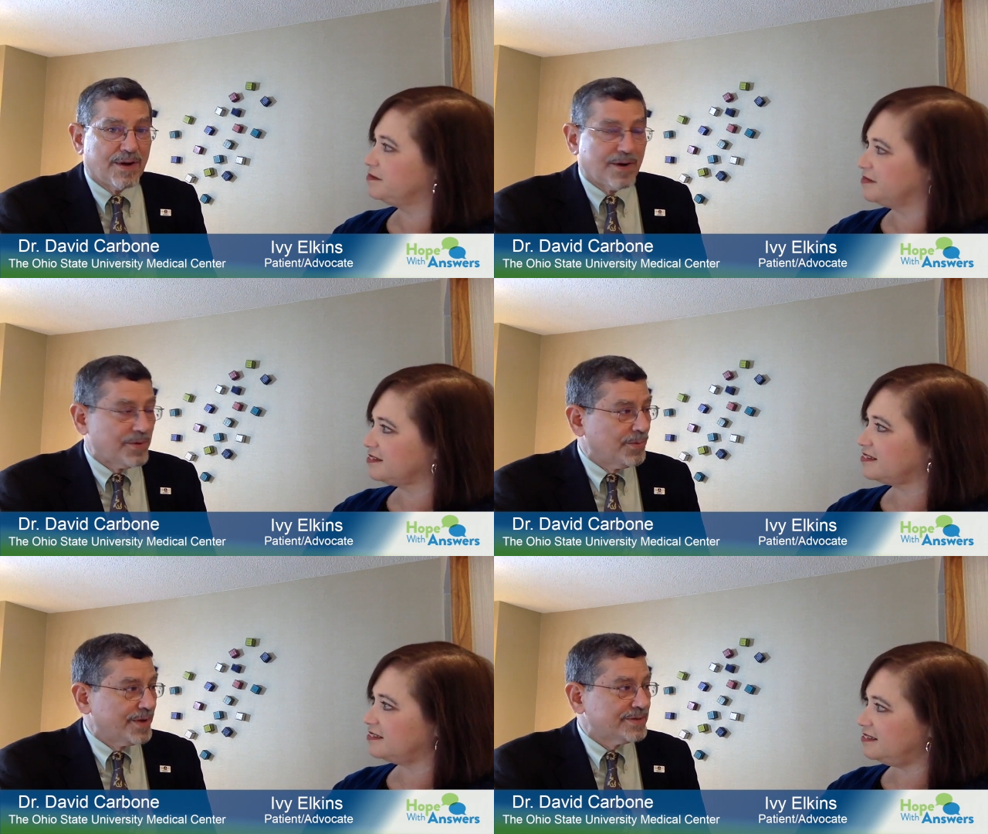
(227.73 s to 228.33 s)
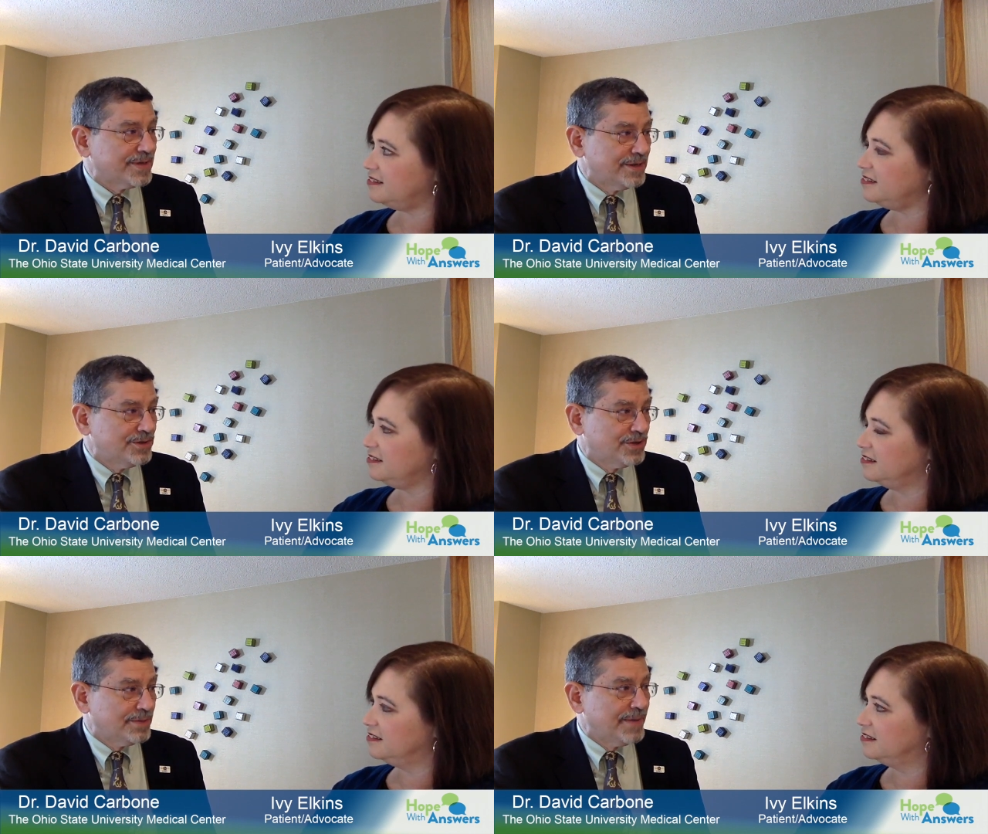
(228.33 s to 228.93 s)
Speaker 1: are the ones that you
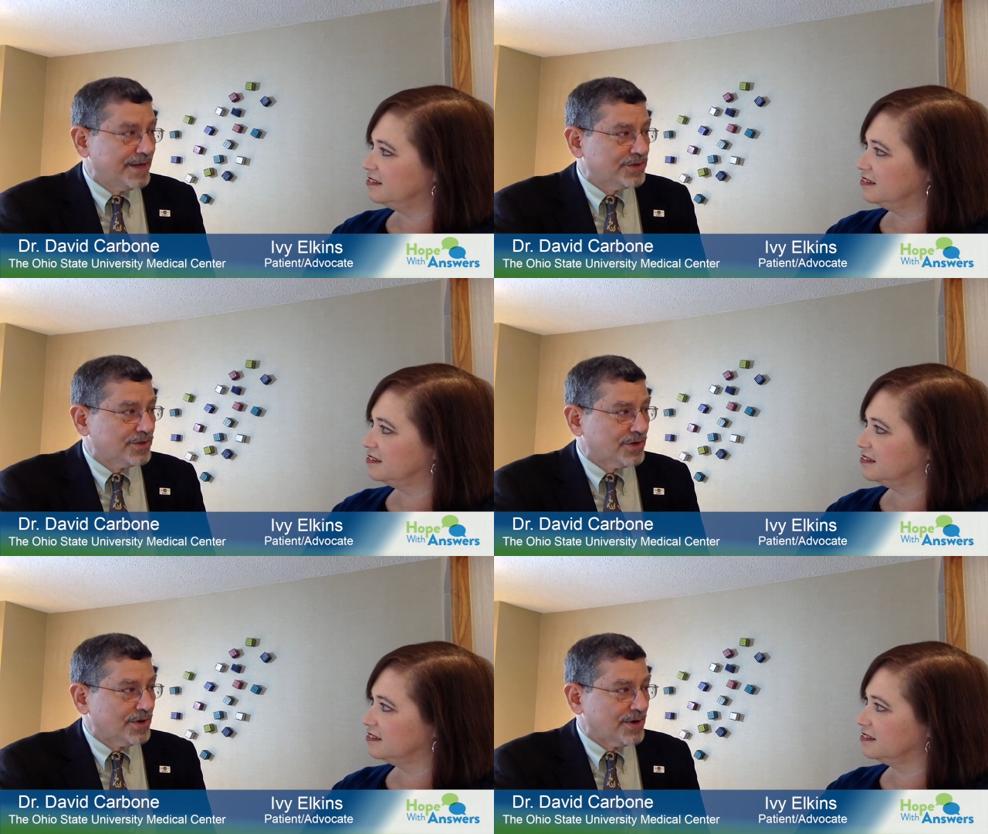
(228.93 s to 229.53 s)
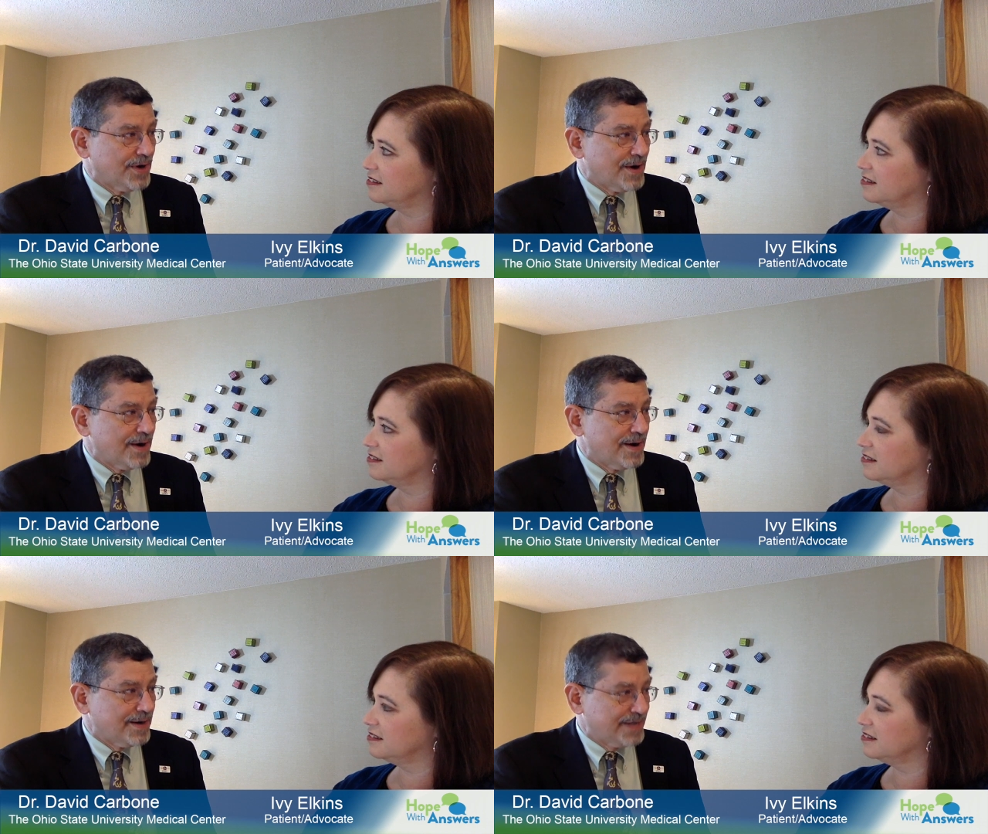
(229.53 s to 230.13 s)
should make sure
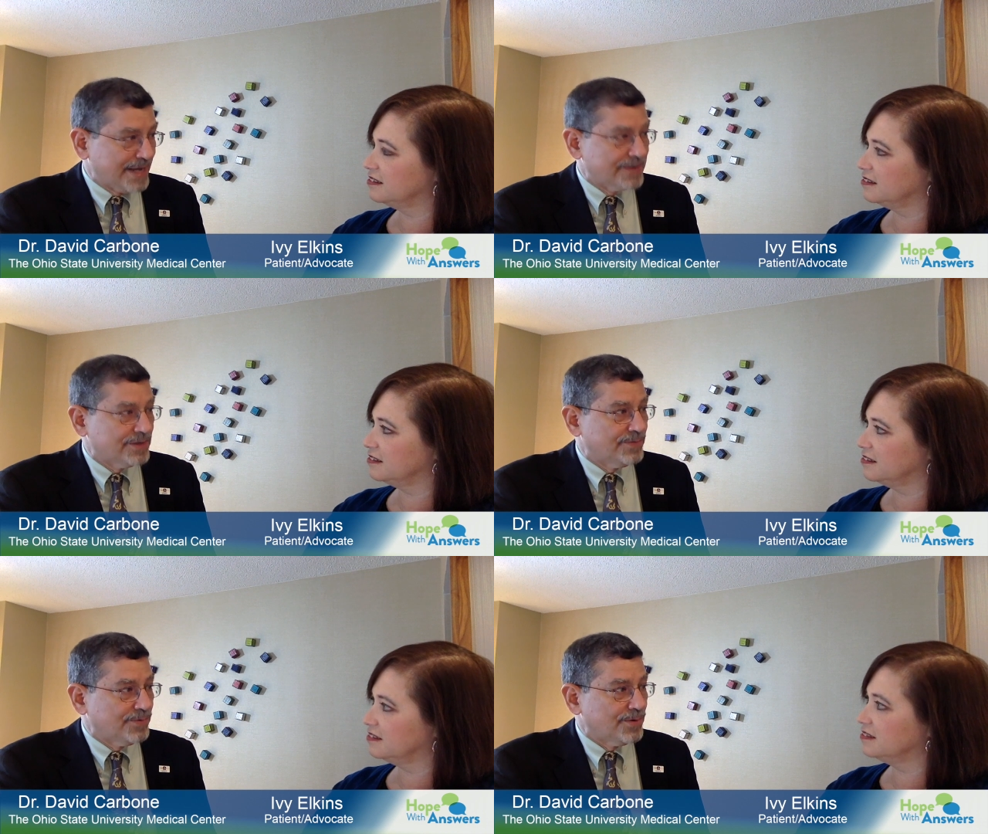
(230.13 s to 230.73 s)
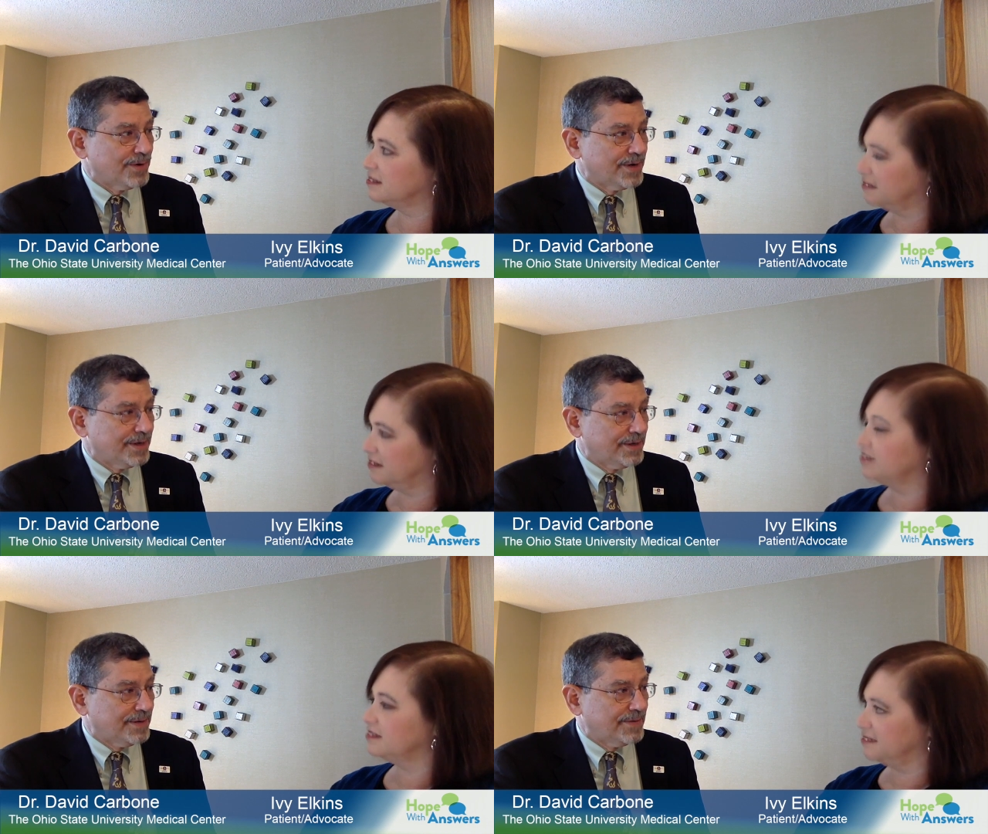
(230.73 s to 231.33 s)
are tested for
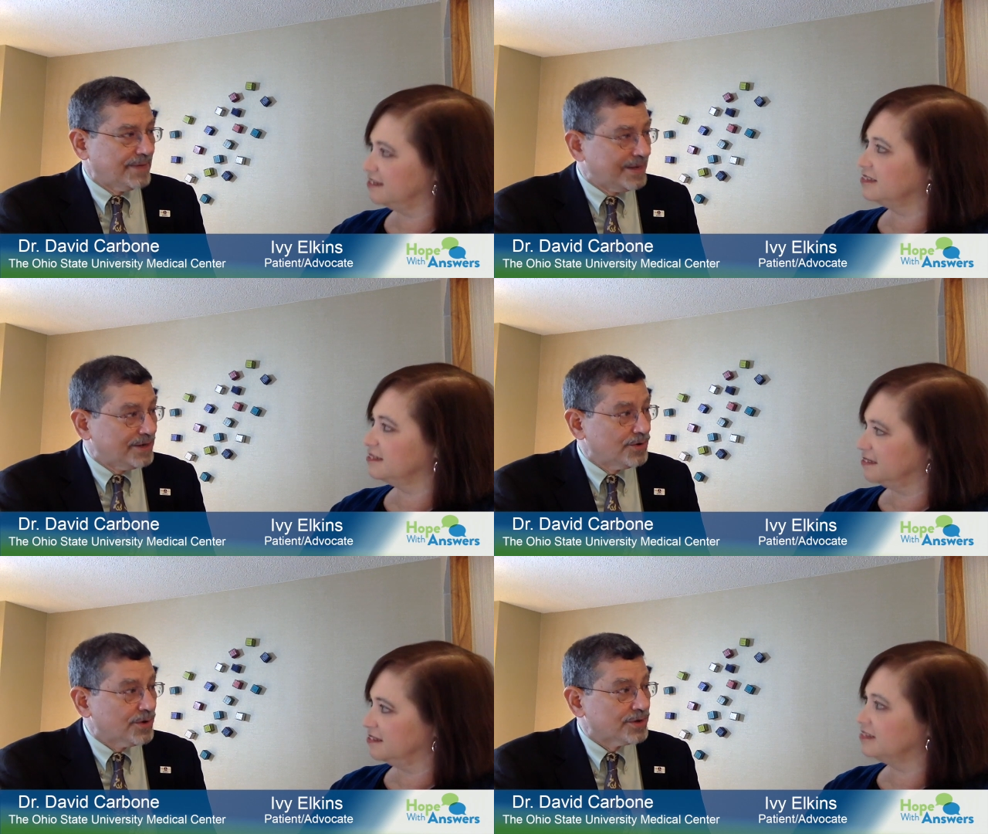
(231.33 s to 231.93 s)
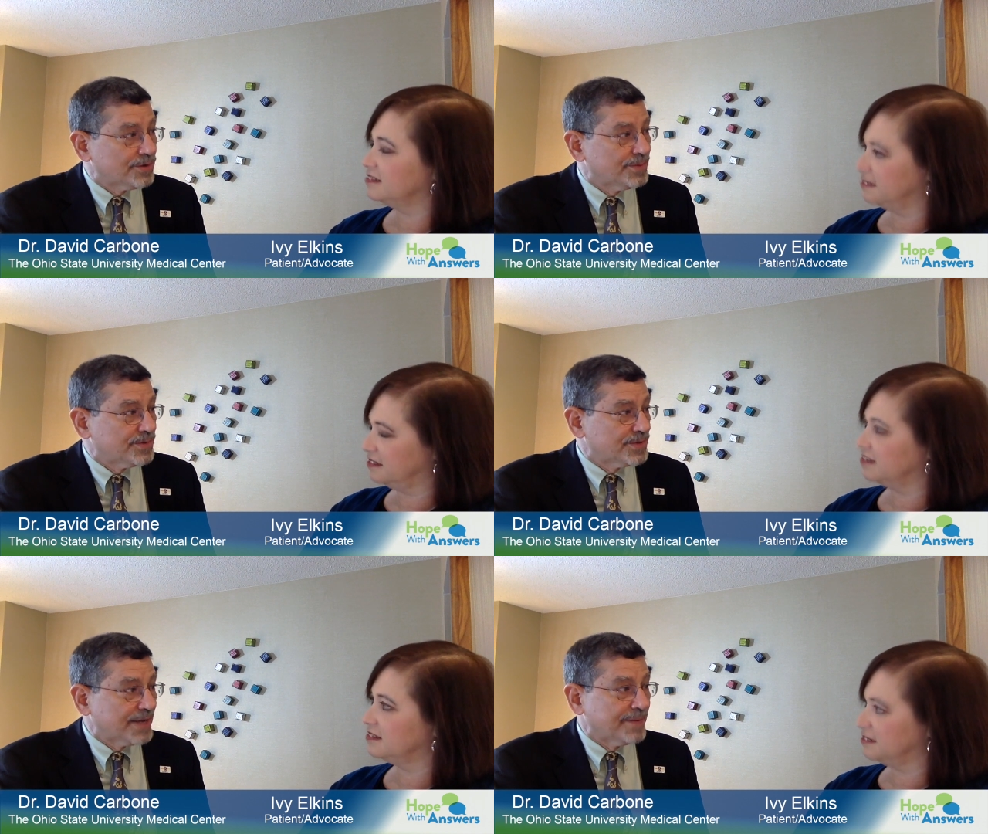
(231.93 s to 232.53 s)
in, in your tumor
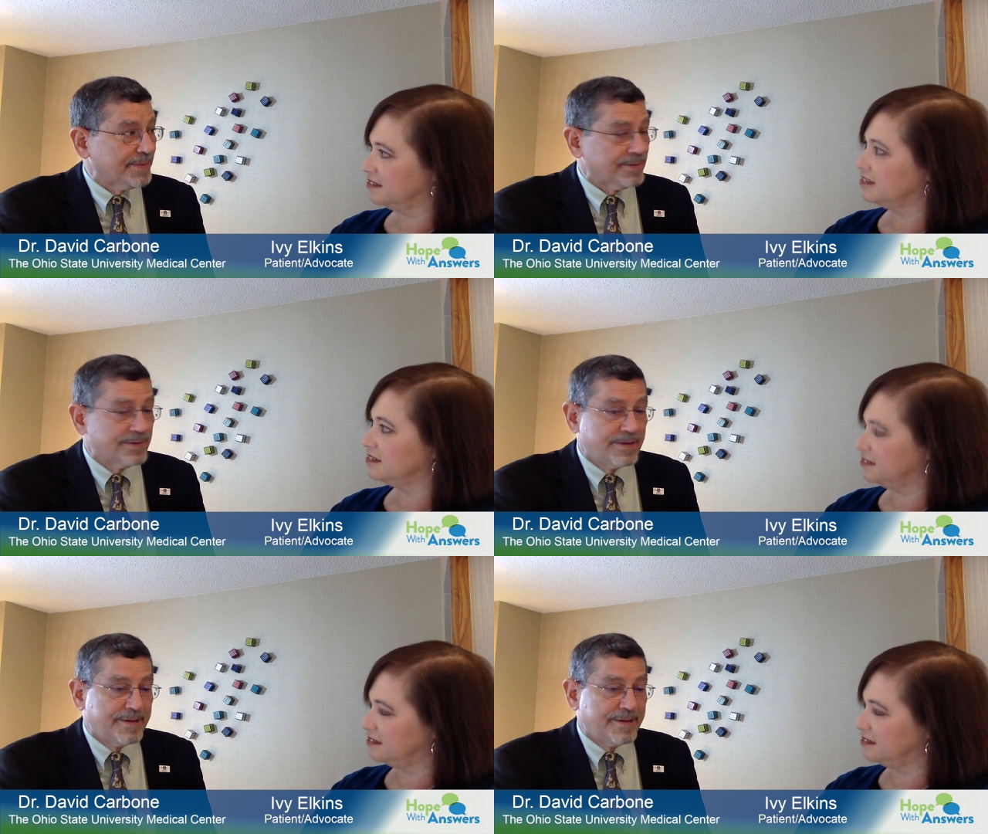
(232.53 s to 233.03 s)
sample.